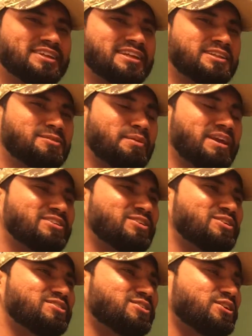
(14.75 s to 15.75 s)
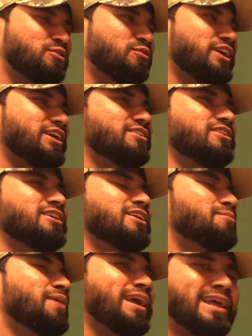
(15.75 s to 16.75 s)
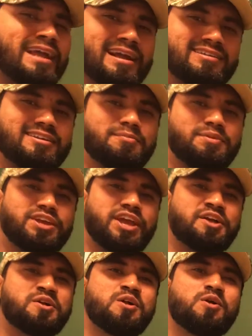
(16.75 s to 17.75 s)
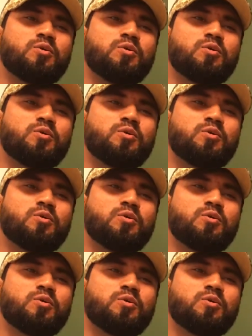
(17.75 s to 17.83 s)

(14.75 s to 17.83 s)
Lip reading: and it's based on a survey conducted by AICPA